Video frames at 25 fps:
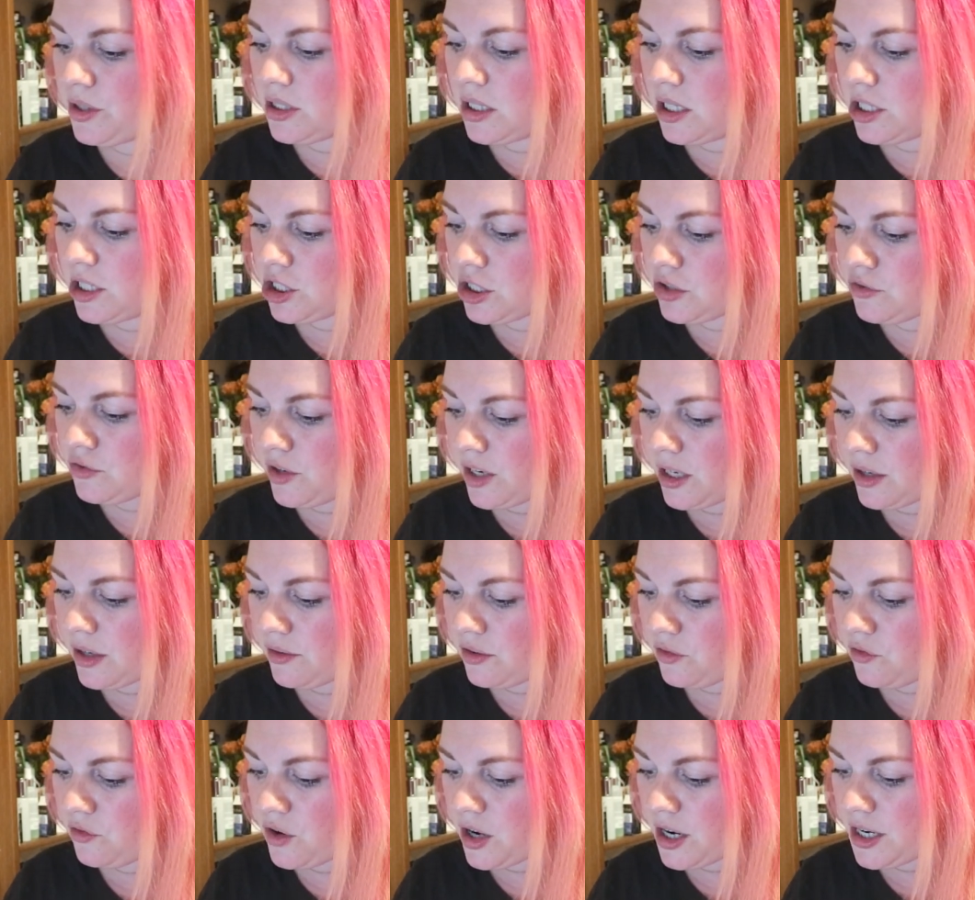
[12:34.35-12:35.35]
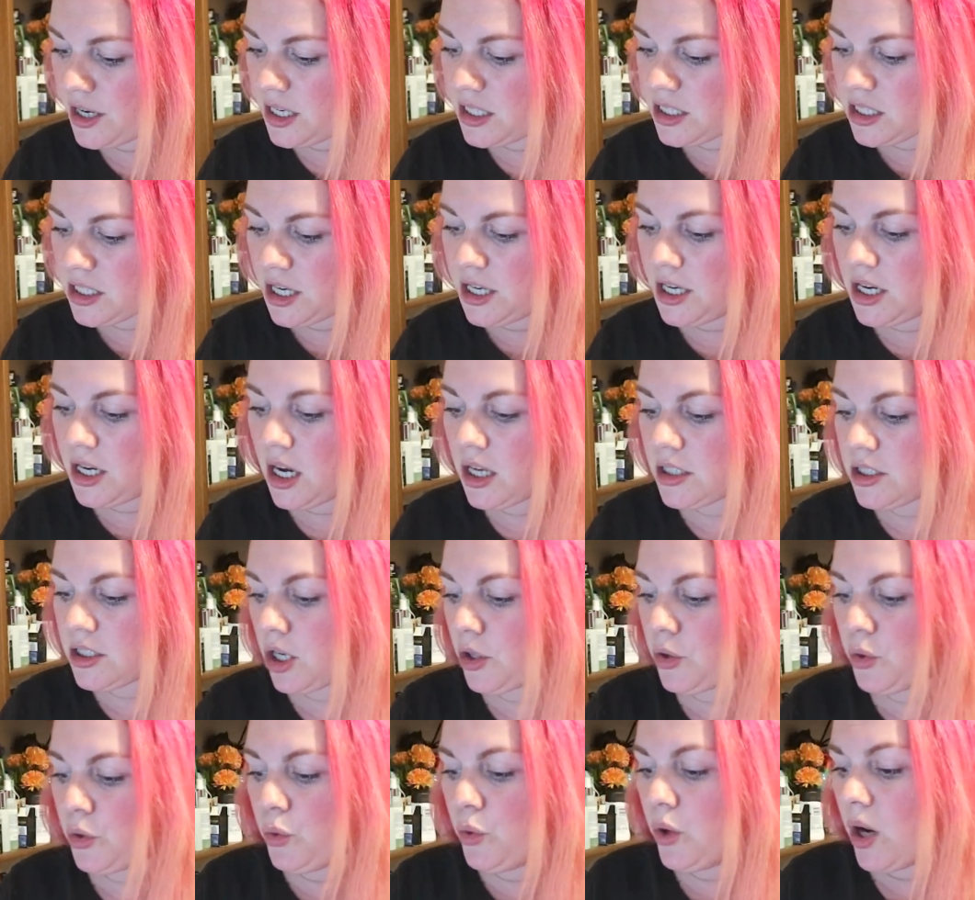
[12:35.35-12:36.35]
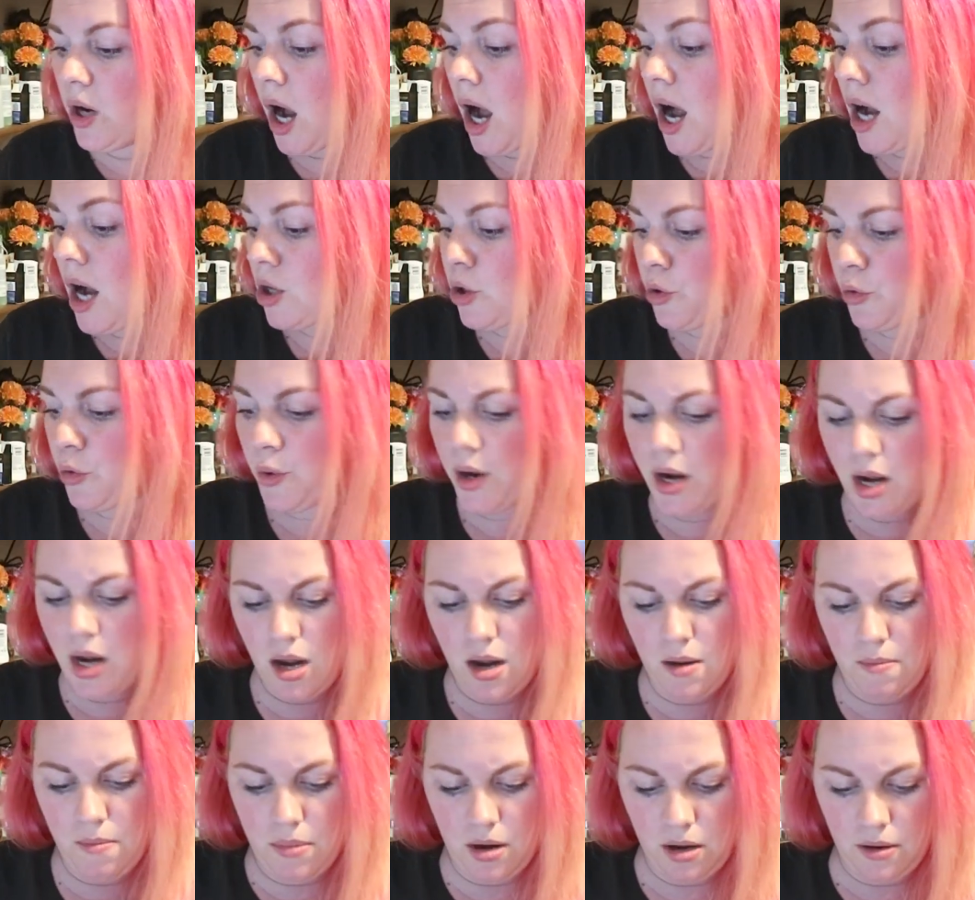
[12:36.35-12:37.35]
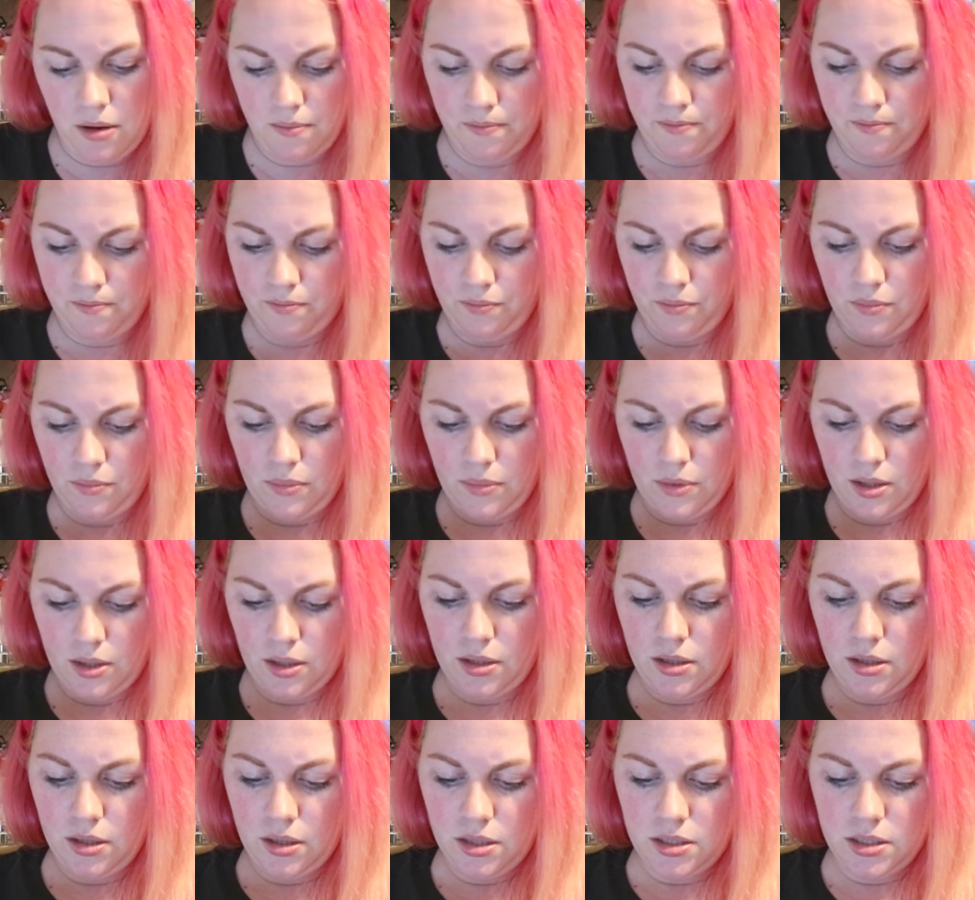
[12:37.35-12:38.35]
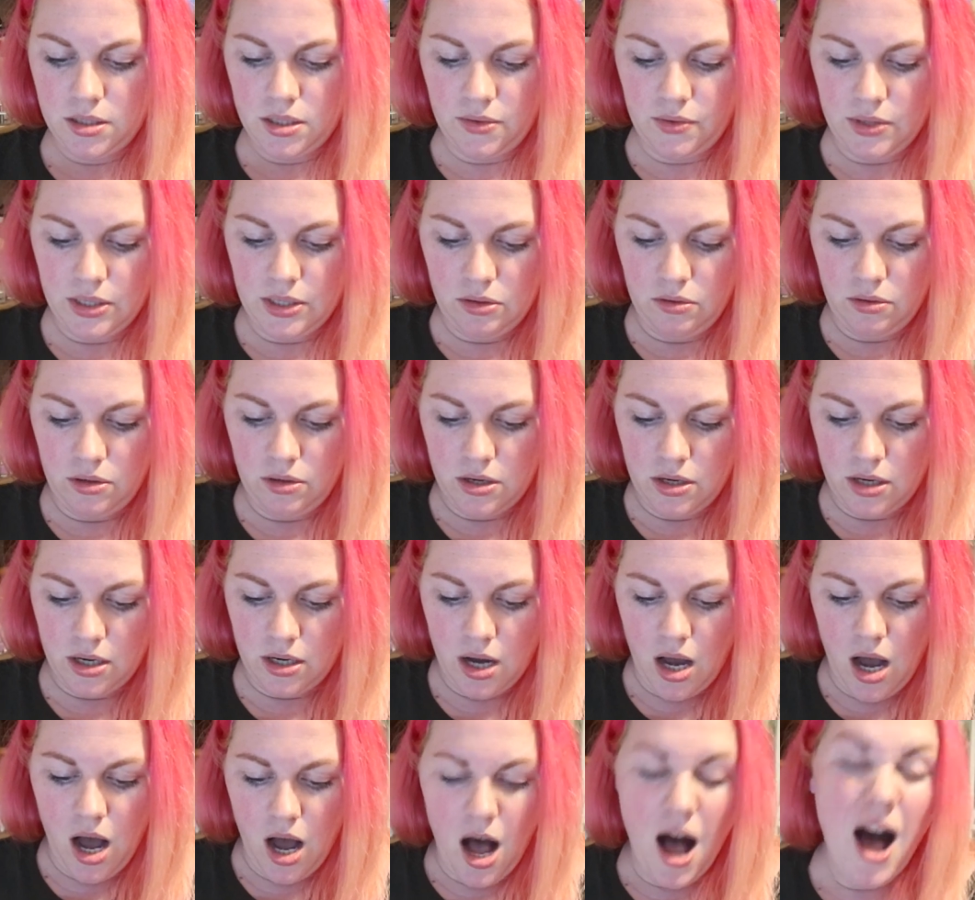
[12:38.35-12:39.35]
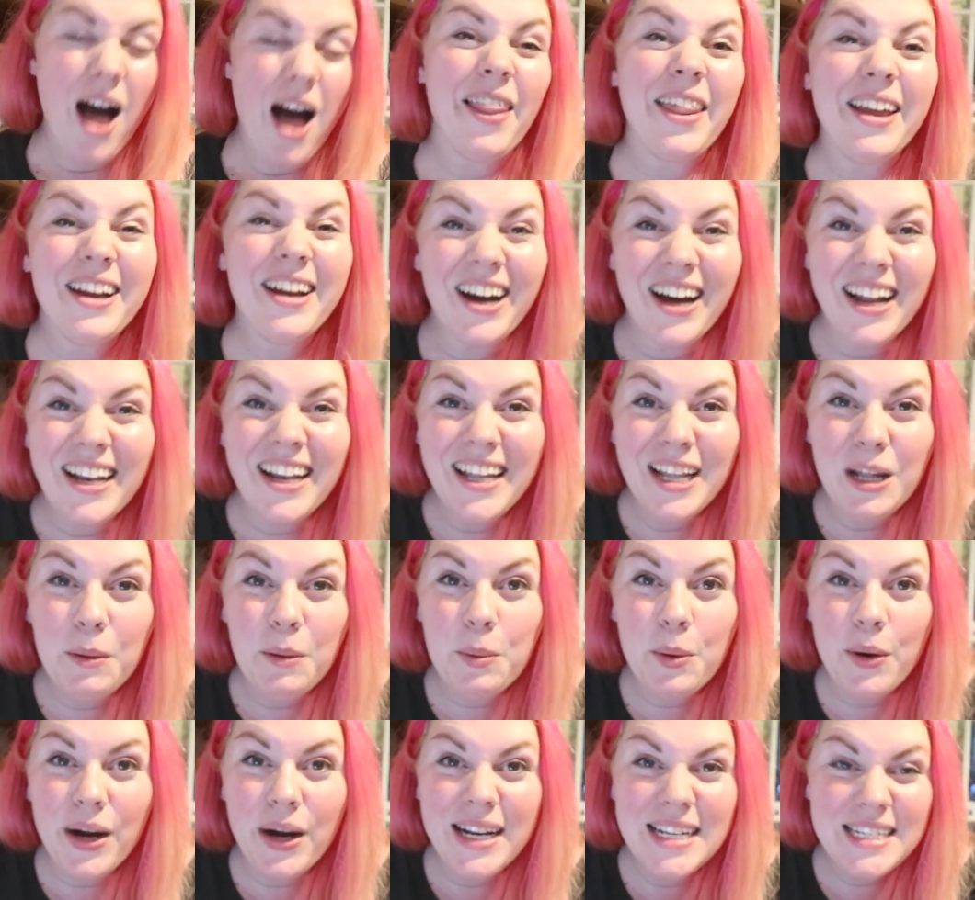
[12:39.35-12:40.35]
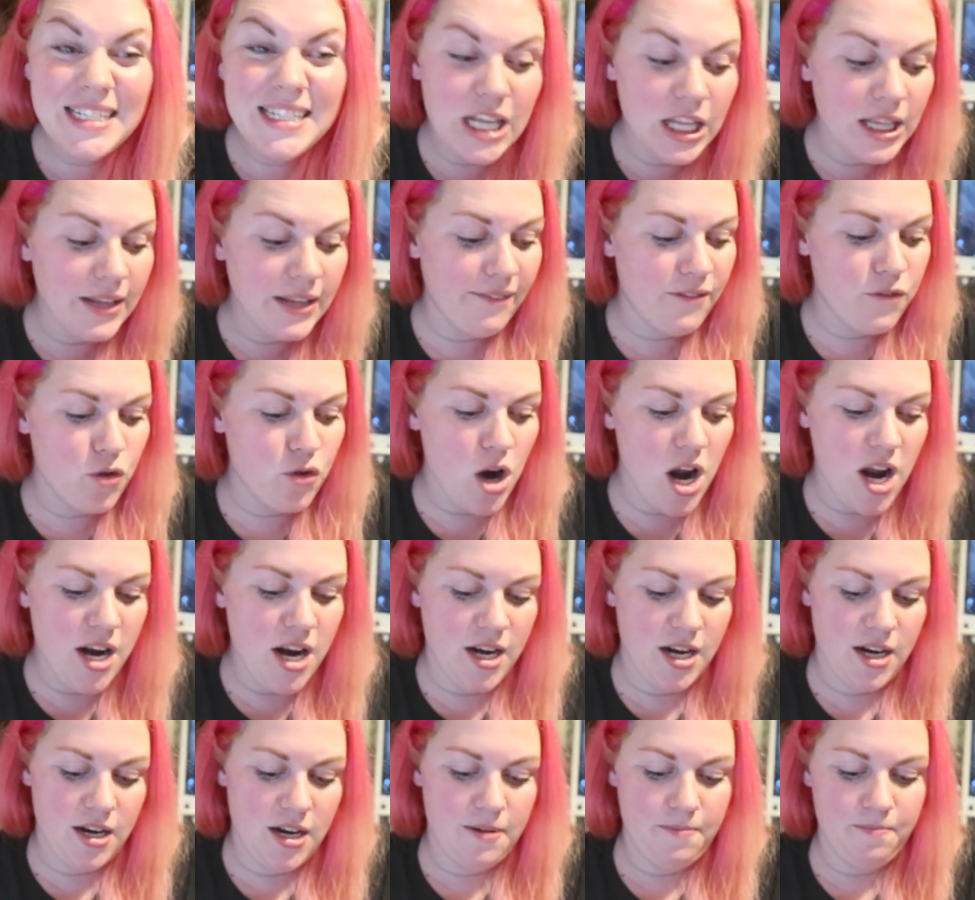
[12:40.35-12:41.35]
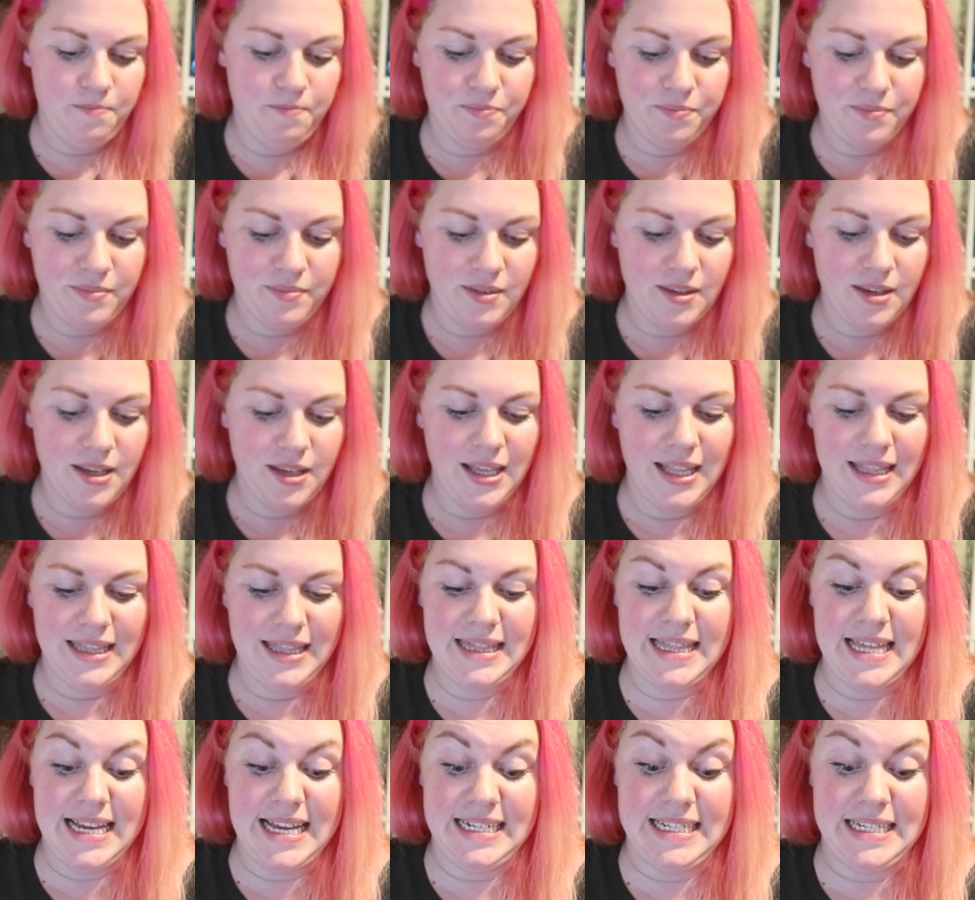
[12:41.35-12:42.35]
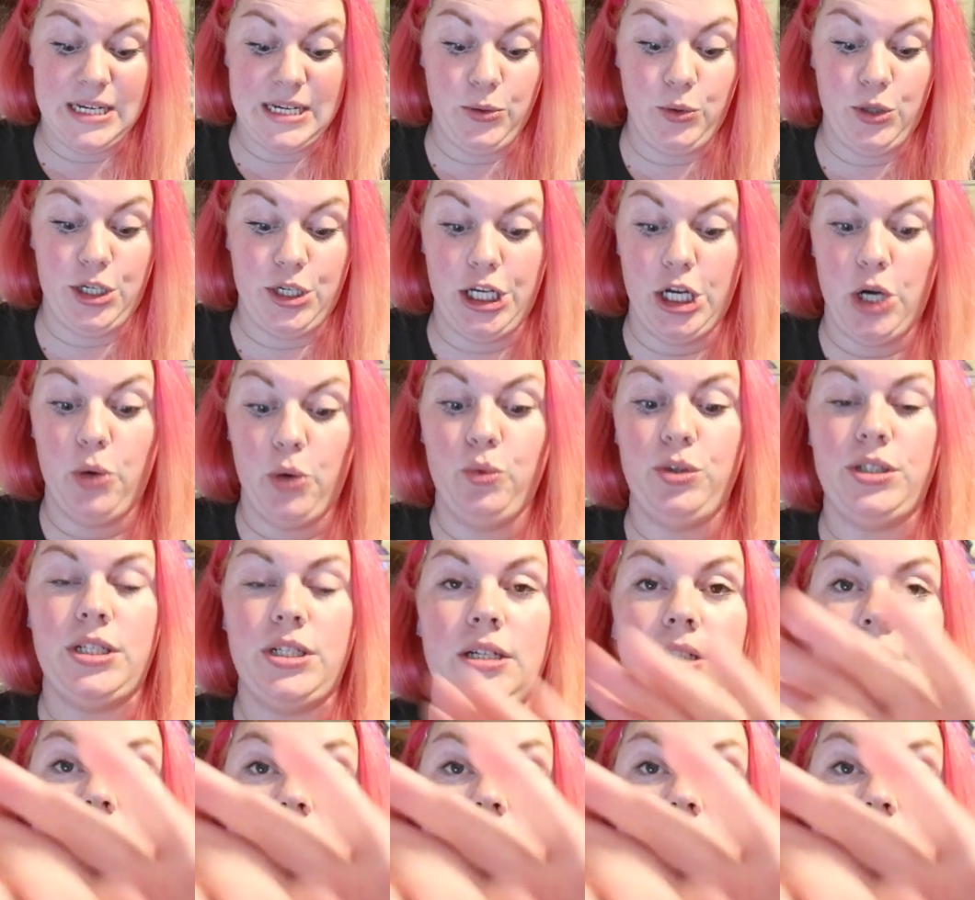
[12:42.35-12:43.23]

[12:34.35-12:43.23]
delicious filling of the finest nut nougat cream. Have a little look. they got little prints on the front. That's so cute.